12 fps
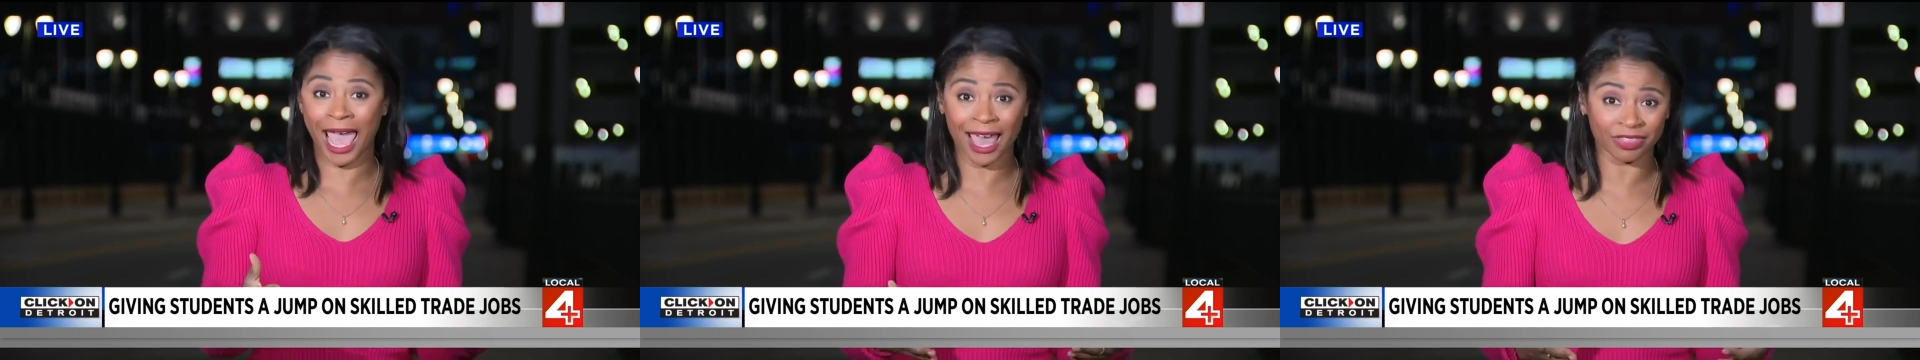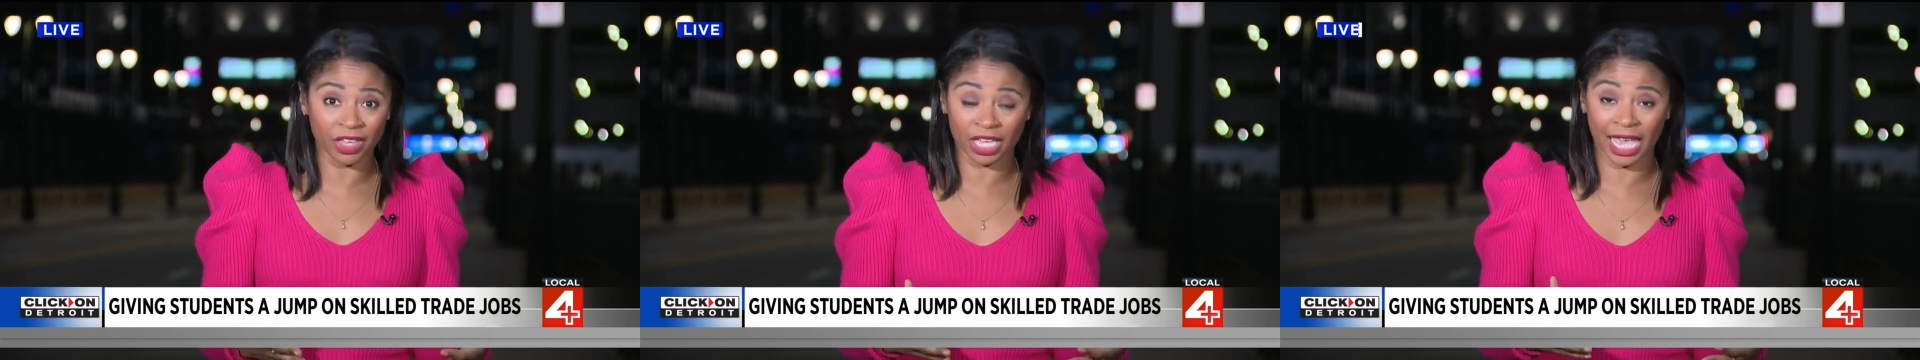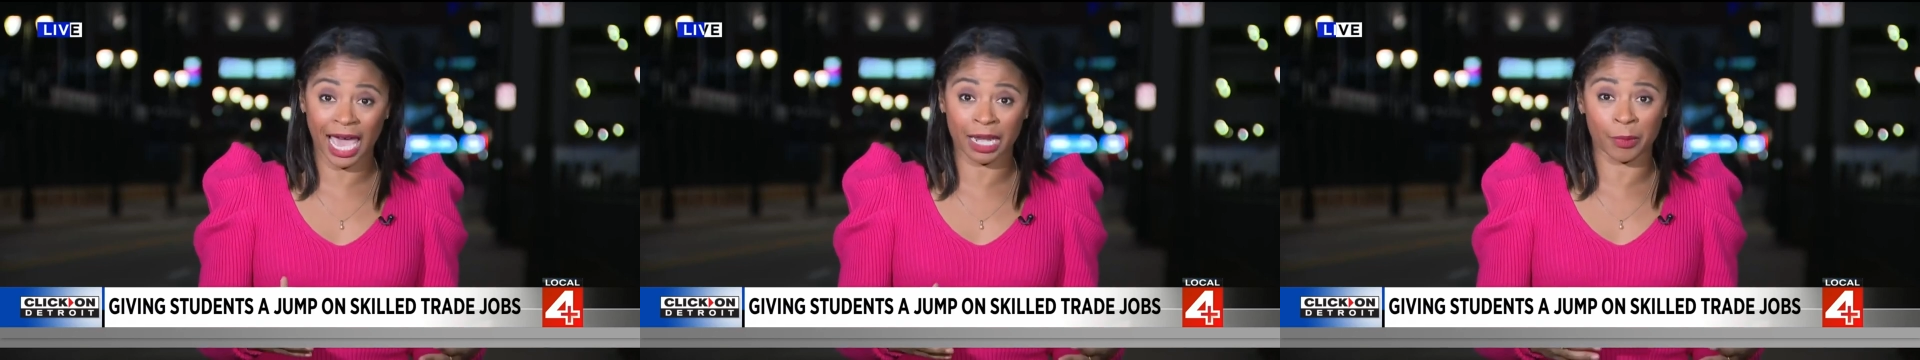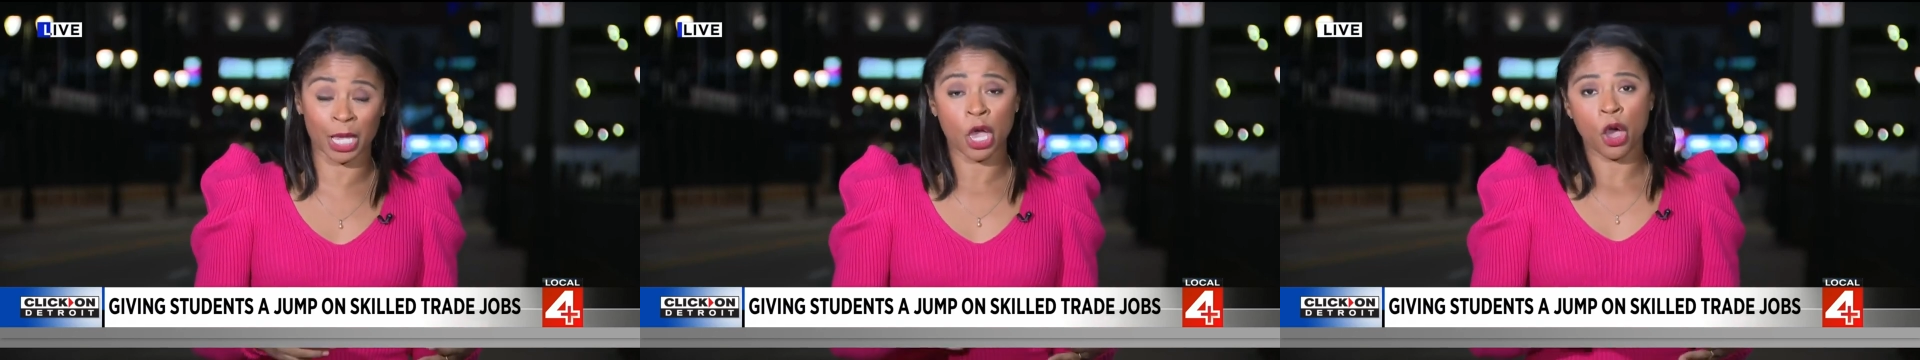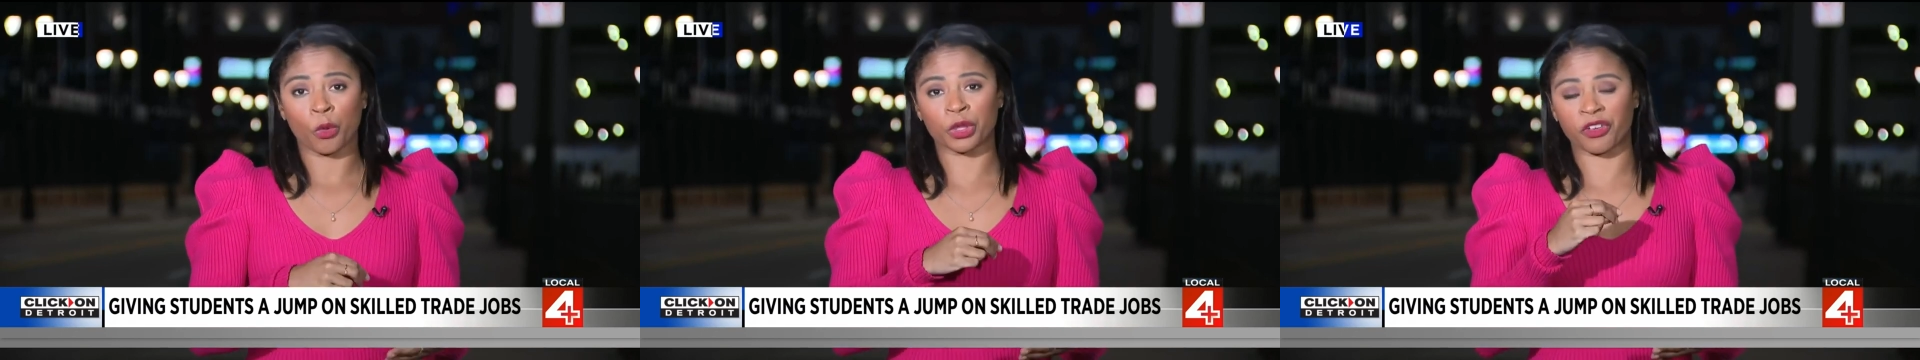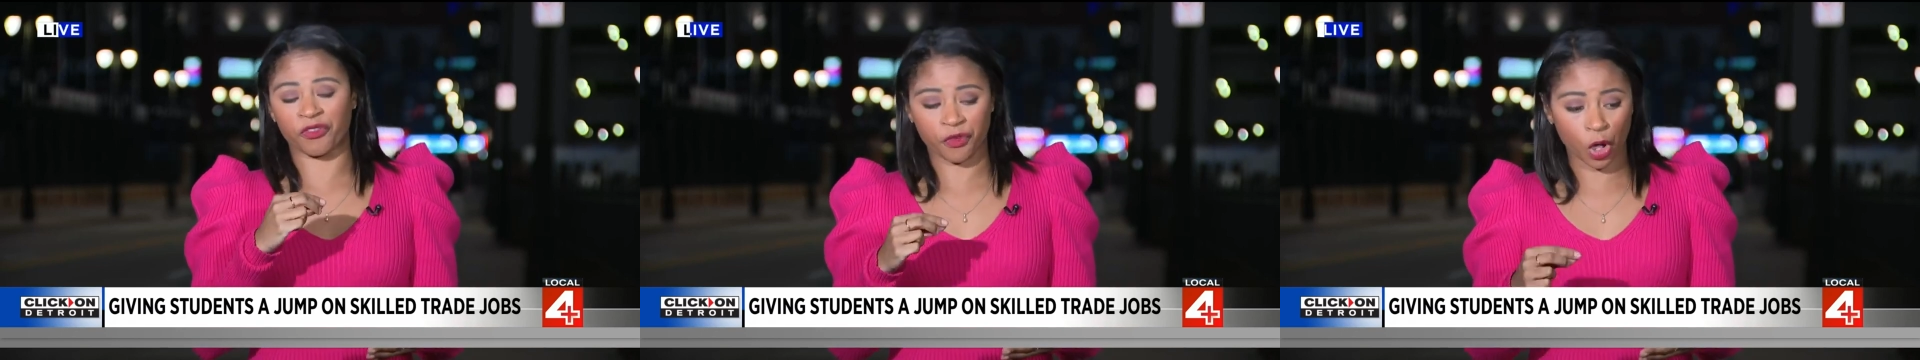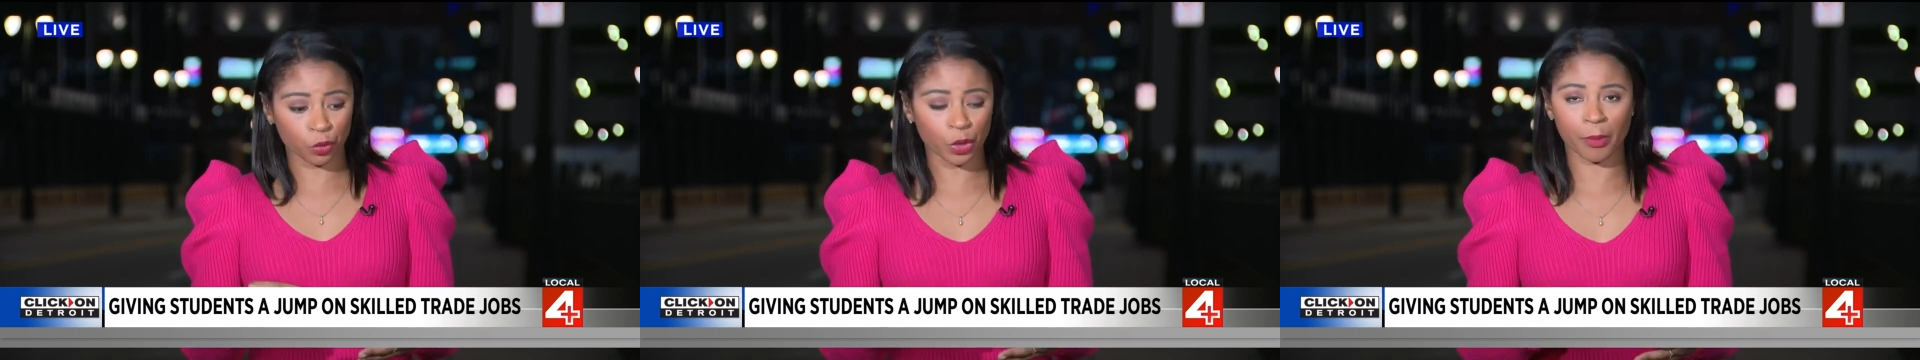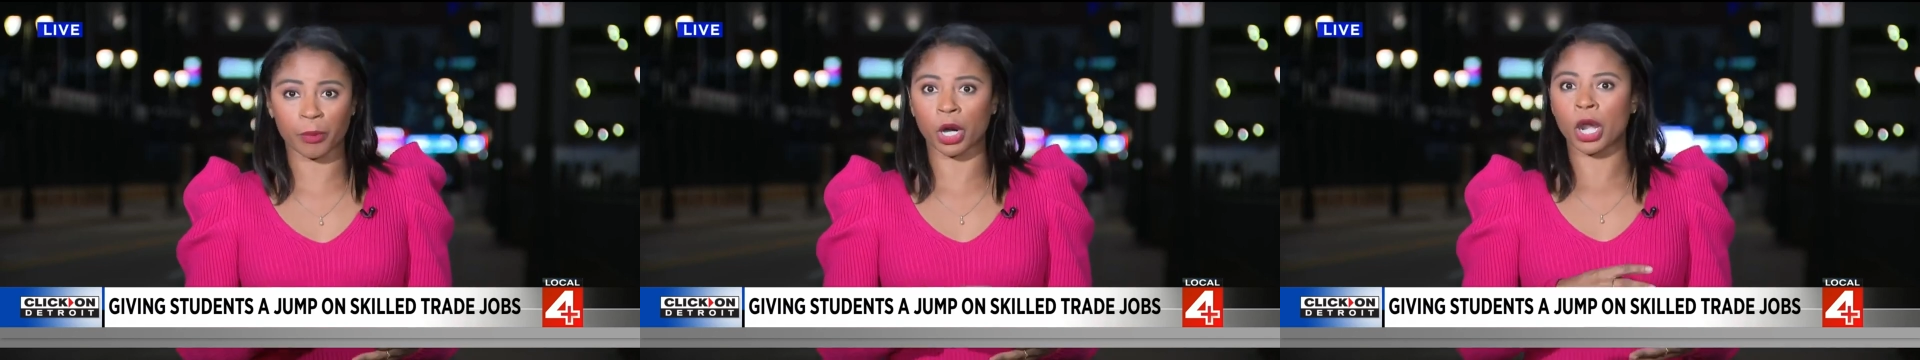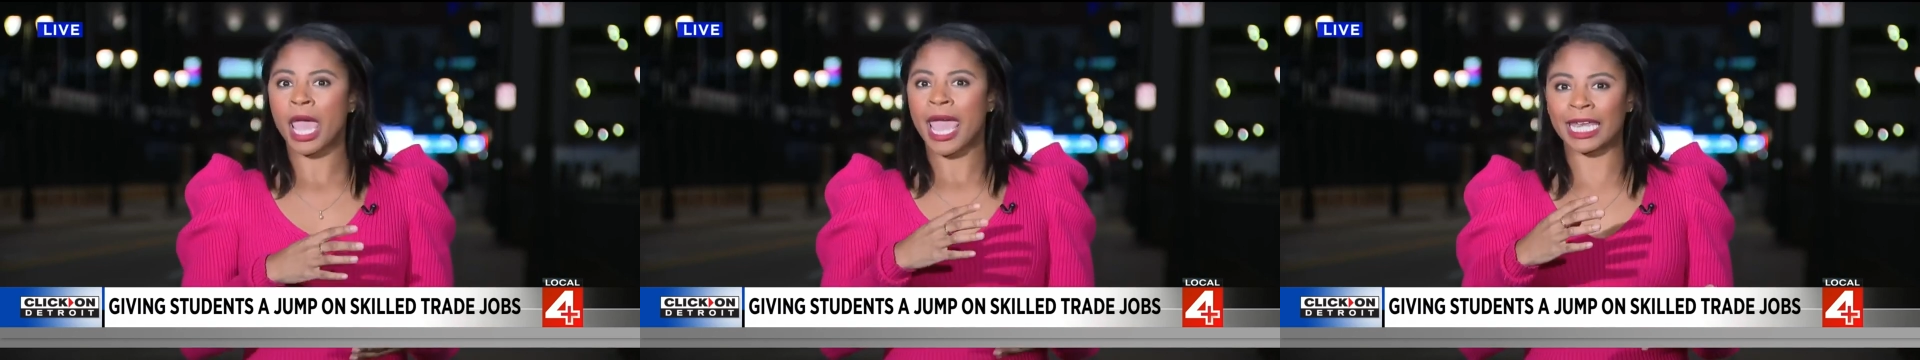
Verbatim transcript: at the academy with the phone number,